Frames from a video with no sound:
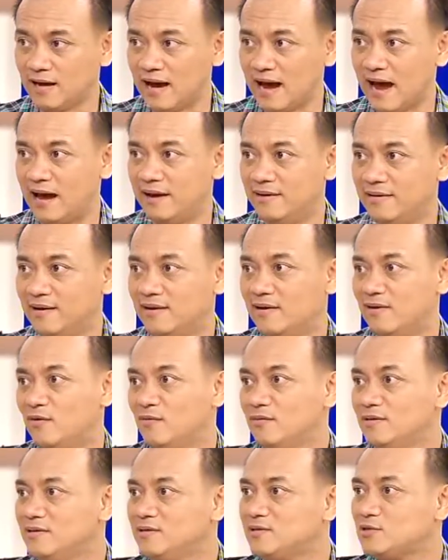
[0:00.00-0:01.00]
and there are
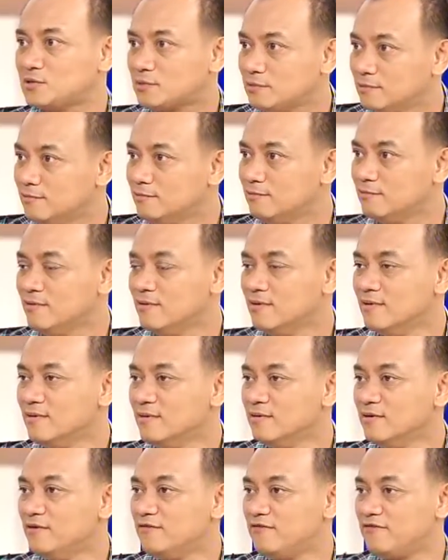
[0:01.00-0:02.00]
only 2
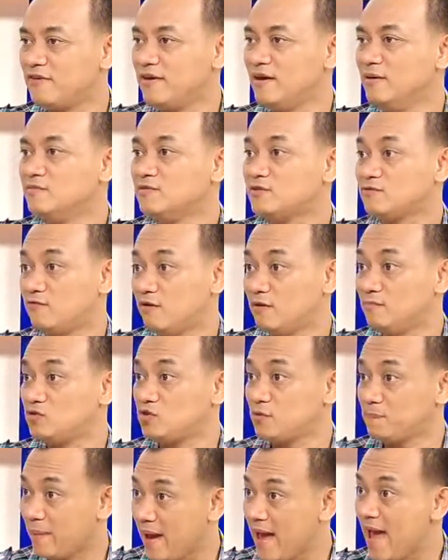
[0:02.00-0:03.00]
films from
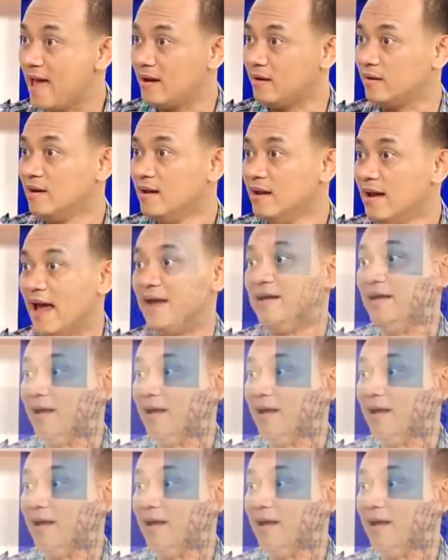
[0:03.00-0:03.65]
Japan, and